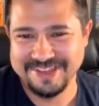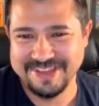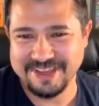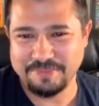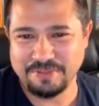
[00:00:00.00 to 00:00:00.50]

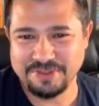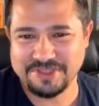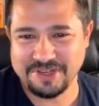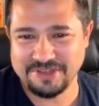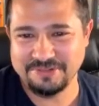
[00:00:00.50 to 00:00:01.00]

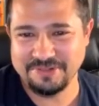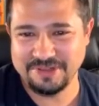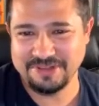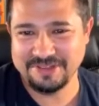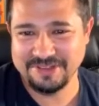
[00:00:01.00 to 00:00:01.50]
Appreciate you,
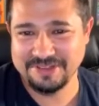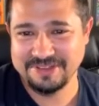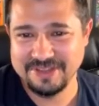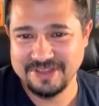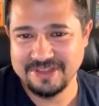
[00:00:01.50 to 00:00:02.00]
Noah.
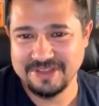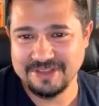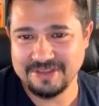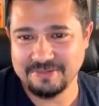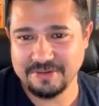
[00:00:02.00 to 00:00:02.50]

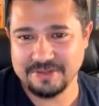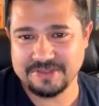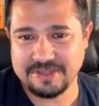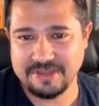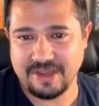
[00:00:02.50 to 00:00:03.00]
We're going
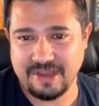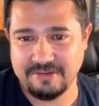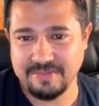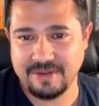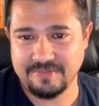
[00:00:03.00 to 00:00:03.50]
to see the
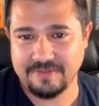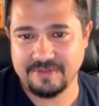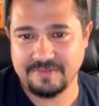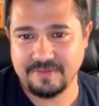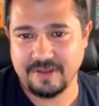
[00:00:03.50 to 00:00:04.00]
Iron Man
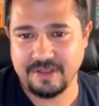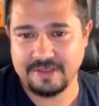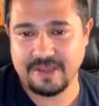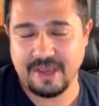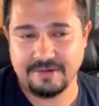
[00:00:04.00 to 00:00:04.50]
55.
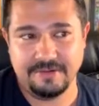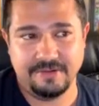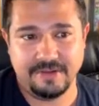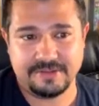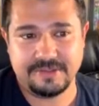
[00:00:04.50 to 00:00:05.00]
He countered
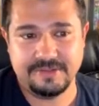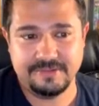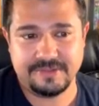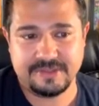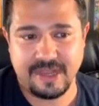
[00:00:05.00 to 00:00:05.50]
you at
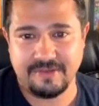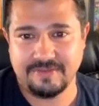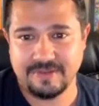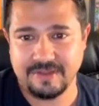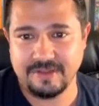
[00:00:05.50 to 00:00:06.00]
270.